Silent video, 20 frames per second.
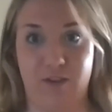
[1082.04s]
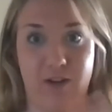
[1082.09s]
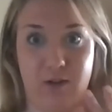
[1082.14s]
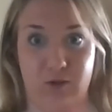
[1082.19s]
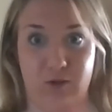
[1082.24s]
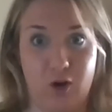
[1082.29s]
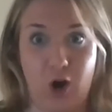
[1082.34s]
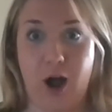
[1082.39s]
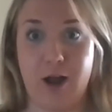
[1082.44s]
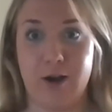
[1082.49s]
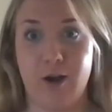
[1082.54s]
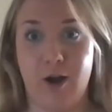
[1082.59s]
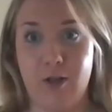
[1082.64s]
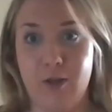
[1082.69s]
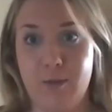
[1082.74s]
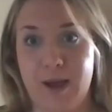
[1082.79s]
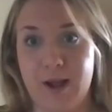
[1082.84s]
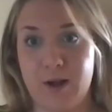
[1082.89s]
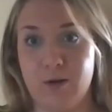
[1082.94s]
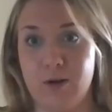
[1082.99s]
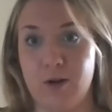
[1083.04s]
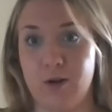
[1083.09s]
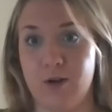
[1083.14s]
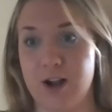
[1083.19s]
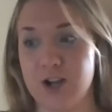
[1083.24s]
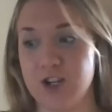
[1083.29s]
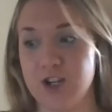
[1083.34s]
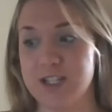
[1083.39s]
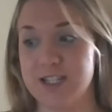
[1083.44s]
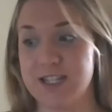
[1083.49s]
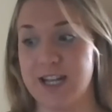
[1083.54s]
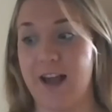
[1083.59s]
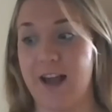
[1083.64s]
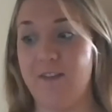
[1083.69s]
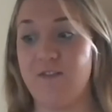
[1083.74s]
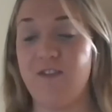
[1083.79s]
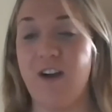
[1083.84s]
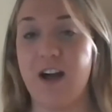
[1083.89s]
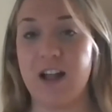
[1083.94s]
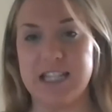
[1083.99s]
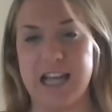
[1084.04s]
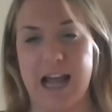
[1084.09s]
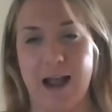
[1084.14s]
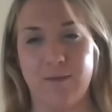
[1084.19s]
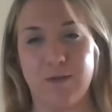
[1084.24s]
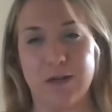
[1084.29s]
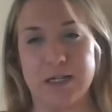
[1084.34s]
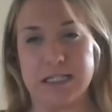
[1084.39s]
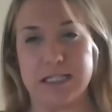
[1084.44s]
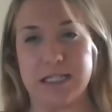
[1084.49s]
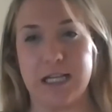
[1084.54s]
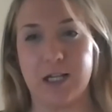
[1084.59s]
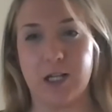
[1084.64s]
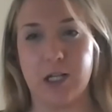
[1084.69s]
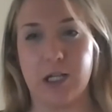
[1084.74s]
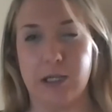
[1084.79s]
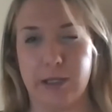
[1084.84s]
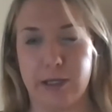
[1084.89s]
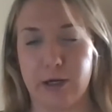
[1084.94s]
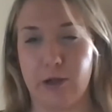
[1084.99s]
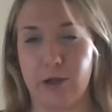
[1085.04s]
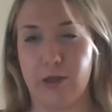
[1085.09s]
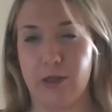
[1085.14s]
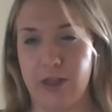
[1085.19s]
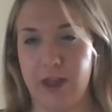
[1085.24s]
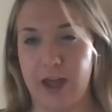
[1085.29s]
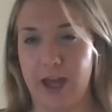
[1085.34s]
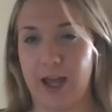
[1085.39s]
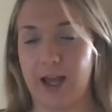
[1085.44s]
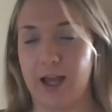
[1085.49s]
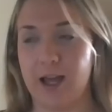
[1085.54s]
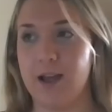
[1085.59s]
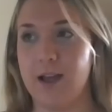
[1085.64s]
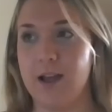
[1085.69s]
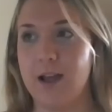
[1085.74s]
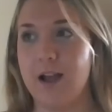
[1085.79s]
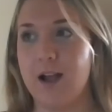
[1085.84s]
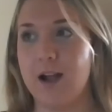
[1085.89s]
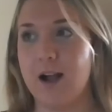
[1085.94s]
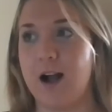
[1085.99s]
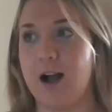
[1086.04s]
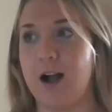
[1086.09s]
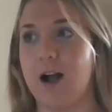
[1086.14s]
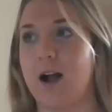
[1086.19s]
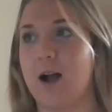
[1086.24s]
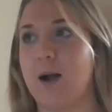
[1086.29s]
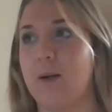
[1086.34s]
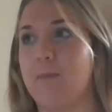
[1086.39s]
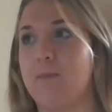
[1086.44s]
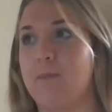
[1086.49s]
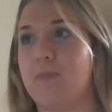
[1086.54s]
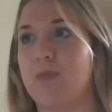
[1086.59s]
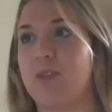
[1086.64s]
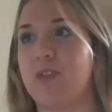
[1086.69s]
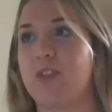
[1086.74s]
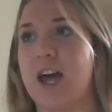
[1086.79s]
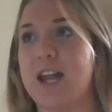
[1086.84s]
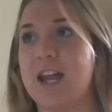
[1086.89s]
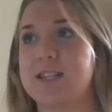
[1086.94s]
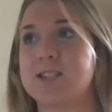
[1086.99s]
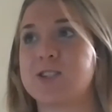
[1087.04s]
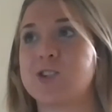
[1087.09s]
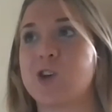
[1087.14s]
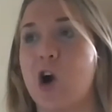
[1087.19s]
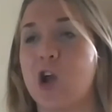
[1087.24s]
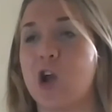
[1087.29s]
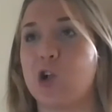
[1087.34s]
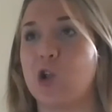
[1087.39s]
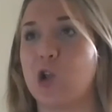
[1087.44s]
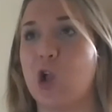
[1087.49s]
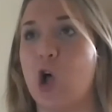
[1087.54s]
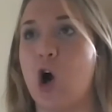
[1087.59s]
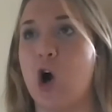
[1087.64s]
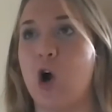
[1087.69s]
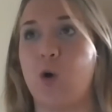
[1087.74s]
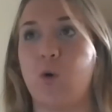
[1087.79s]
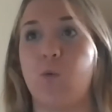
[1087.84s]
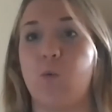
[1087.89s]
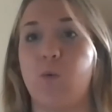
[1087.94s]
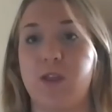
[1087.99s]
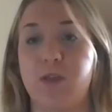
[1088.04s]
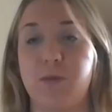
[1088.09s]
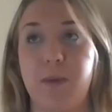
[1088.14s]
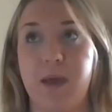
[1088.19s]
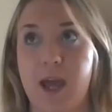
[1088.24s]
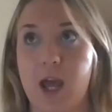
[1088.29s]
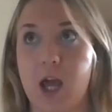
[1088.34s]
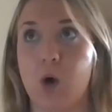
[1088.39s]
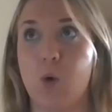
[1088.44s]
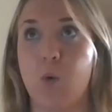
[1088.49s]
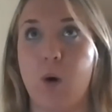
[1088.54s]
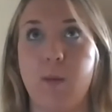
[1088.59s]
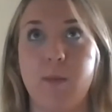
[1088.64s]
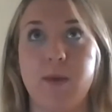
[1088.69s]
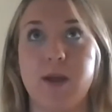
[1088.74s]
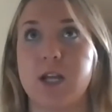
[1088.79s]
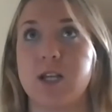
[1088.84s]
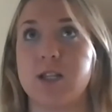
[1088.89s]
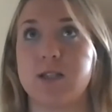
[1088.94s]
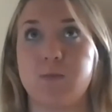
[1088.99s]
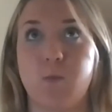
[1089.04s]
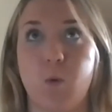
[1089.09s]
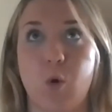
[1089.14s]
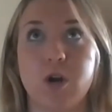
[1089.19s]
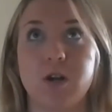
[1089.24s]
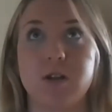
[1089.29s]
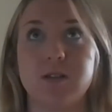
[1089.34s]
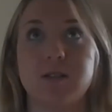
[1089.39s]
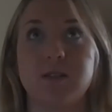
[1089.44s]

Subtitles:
gotten all the microaggressions, and I felt every single little thing that has gone along with being a woman in sports.